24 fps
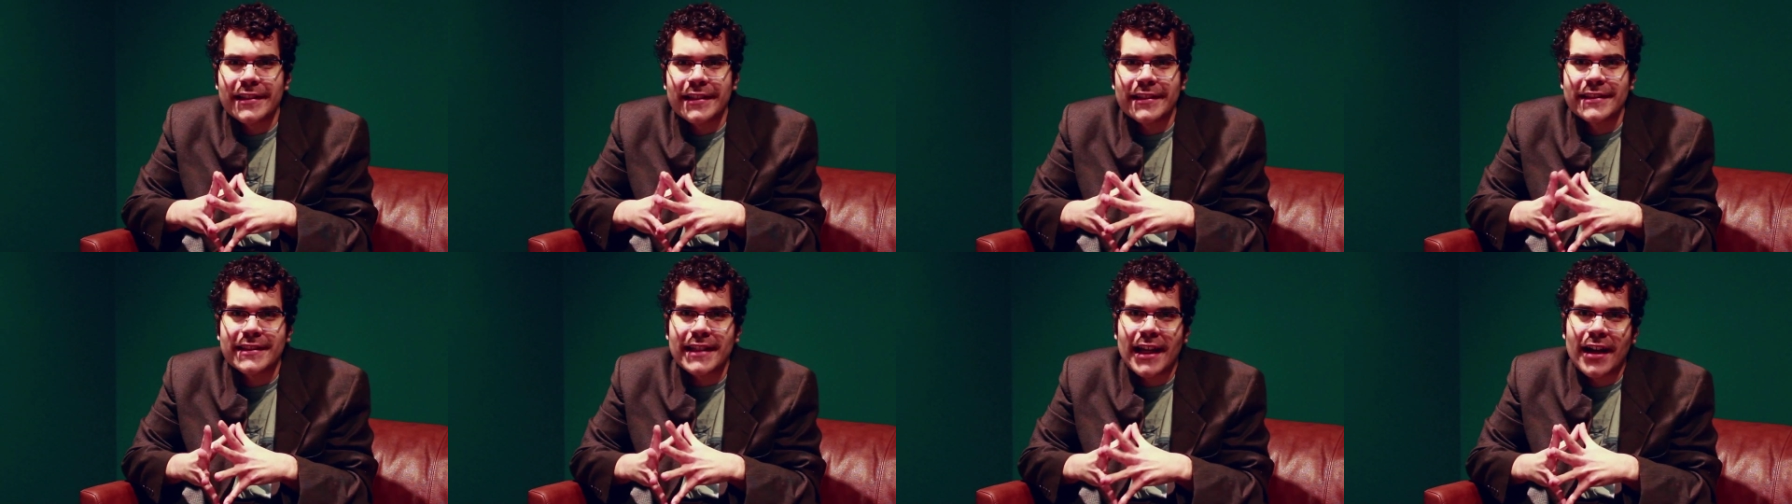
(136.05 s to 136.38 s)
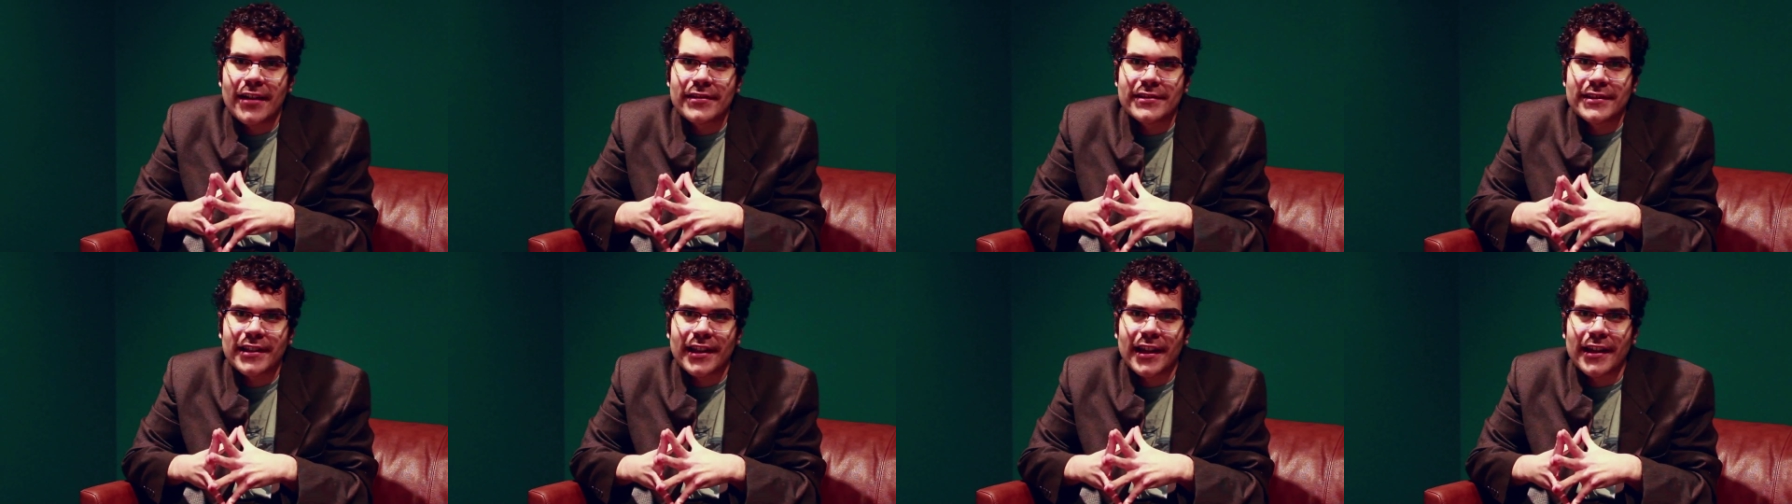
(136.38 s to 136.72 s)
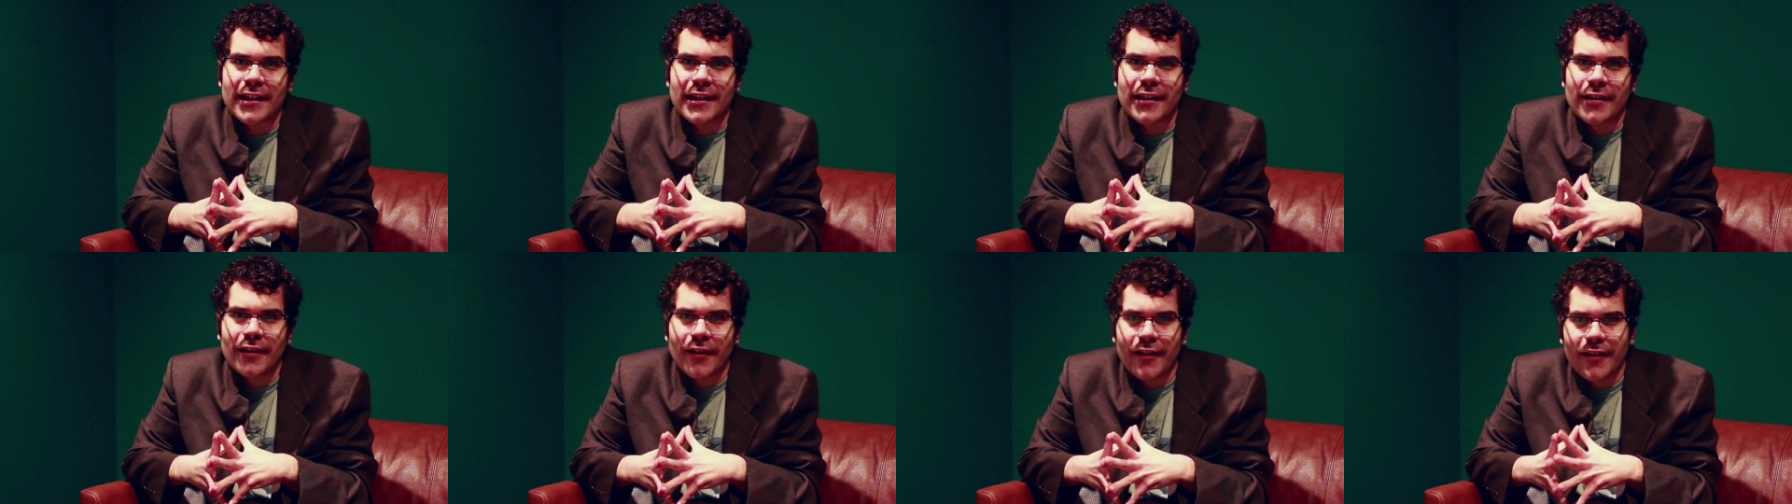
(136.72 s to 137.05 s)
it sounds
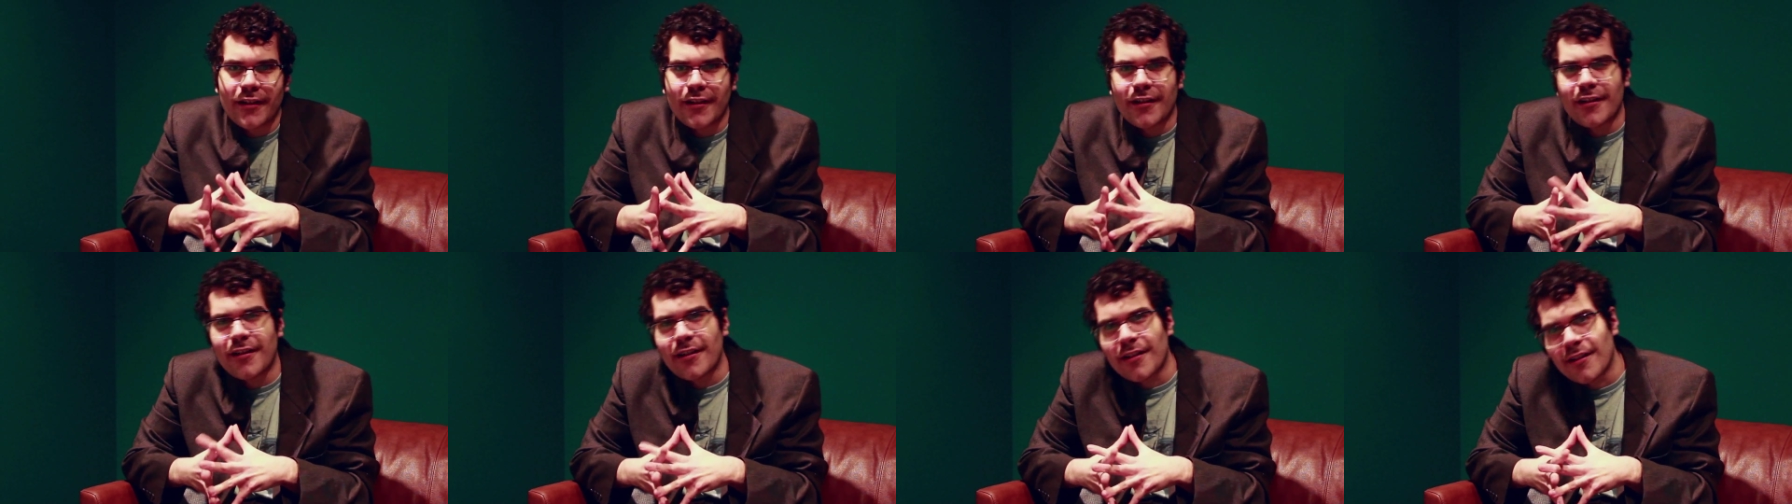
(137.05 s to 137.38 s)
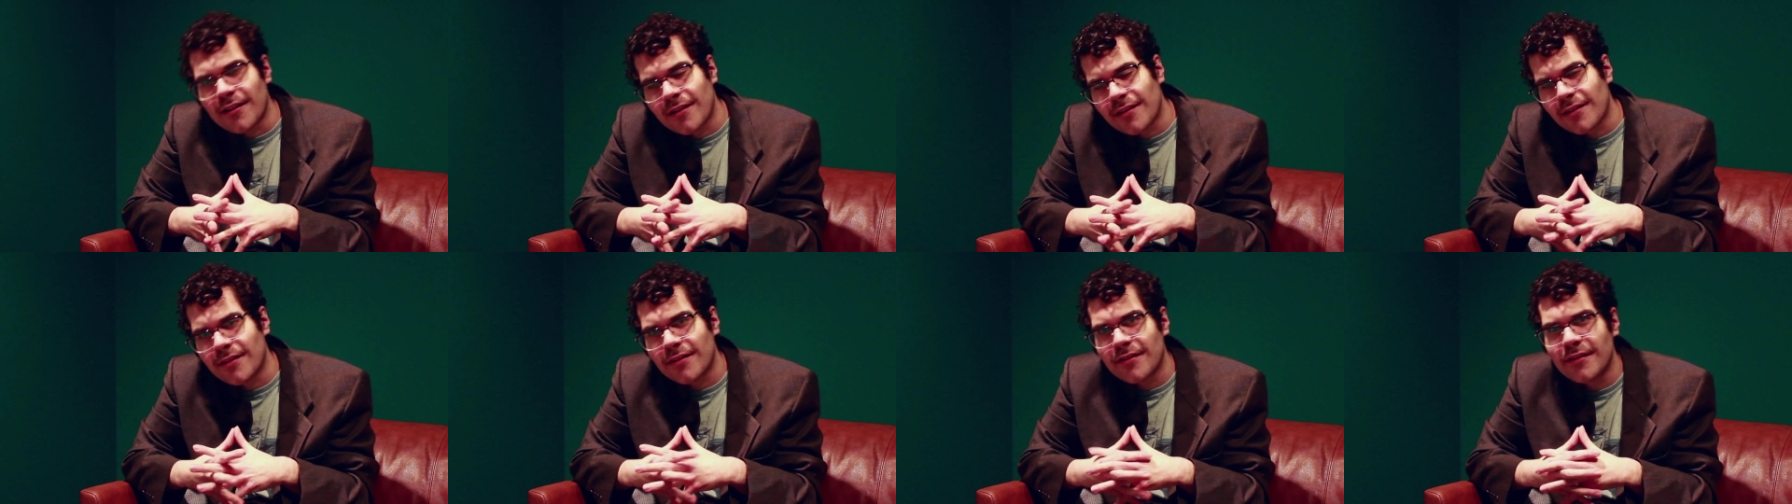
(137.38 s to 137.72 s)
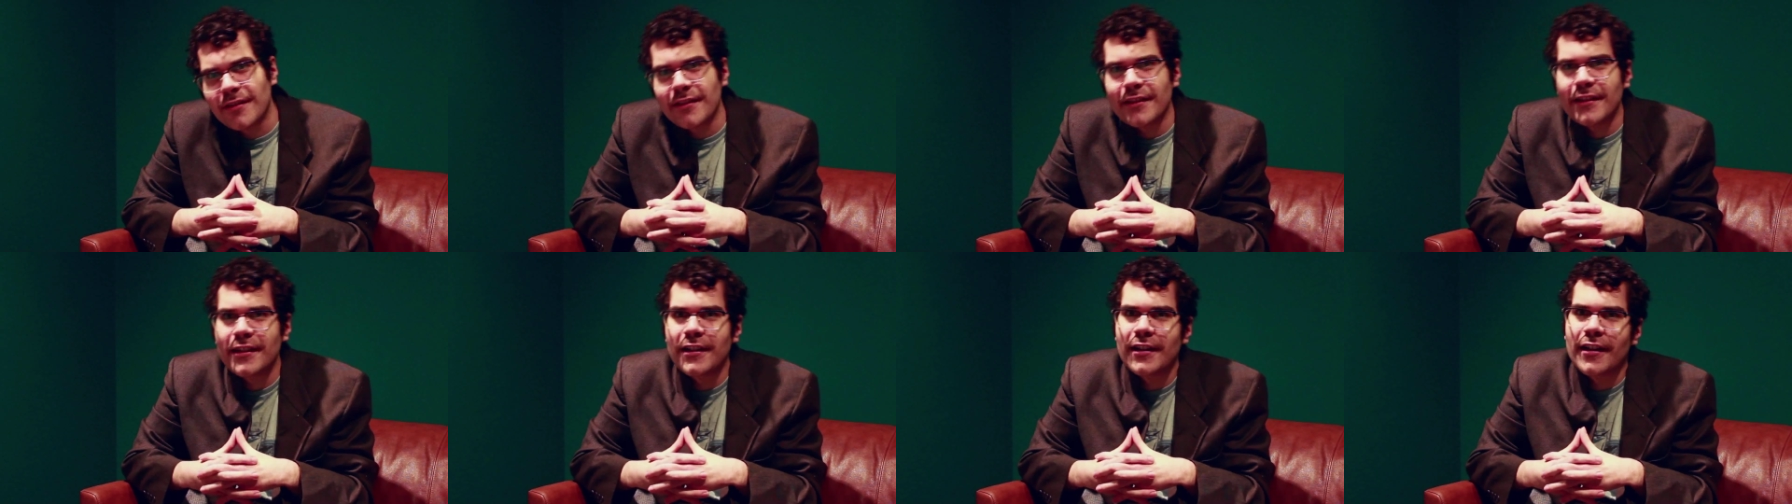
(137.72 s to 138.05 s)
like, oh,
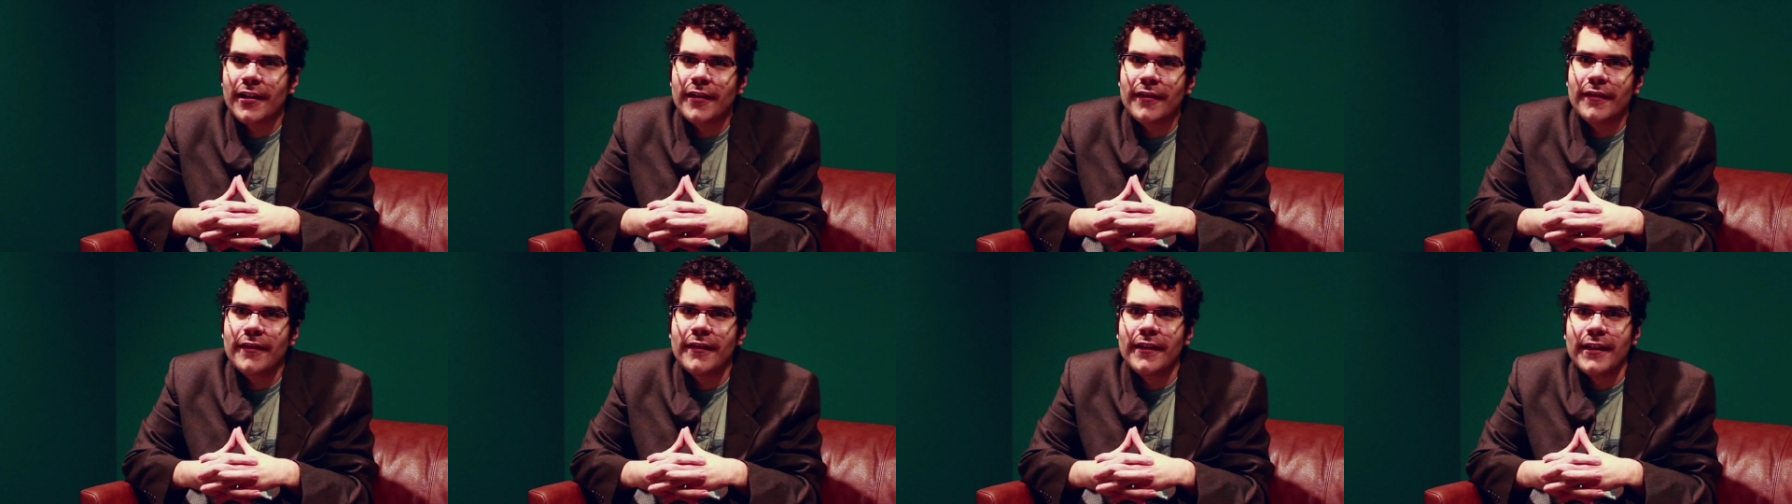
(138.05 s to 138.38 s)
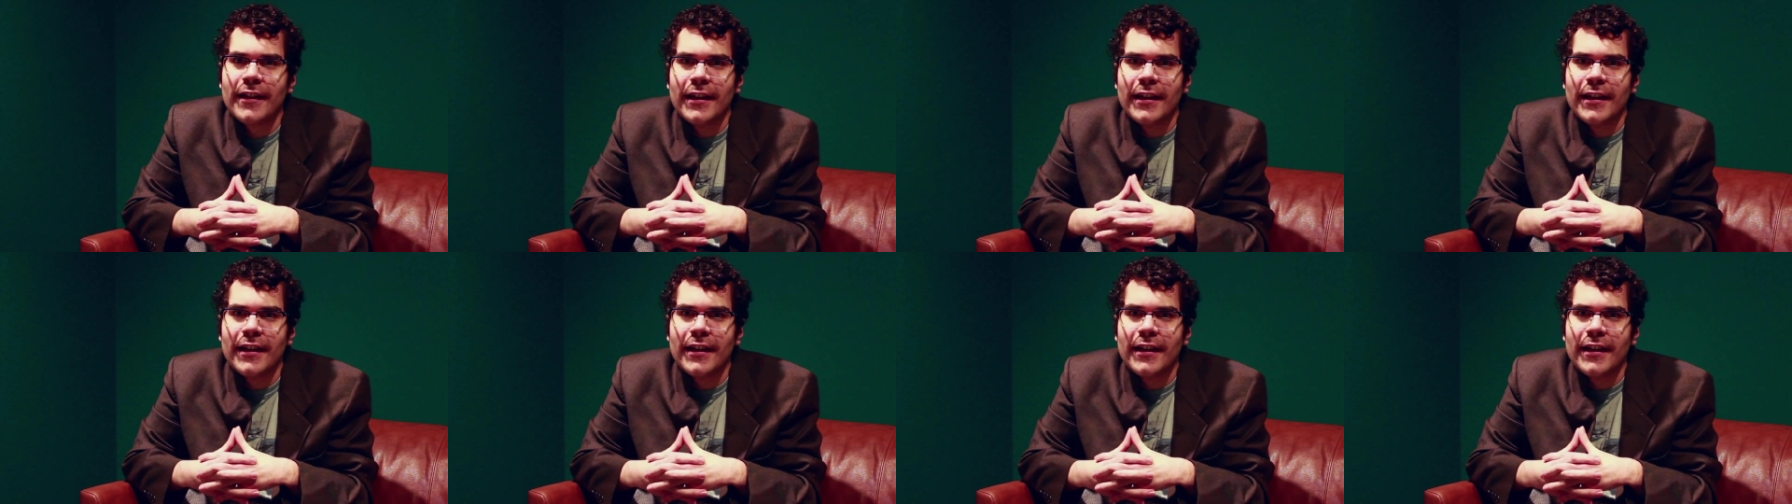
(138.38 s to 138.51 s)
you know.